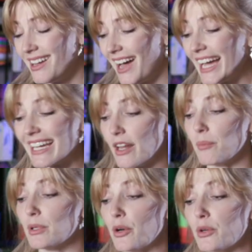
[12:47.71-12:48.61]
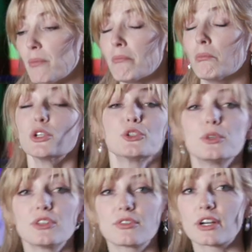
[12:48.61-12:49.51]
I can upload multiple
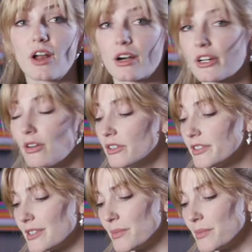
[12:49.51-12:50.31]
different articles,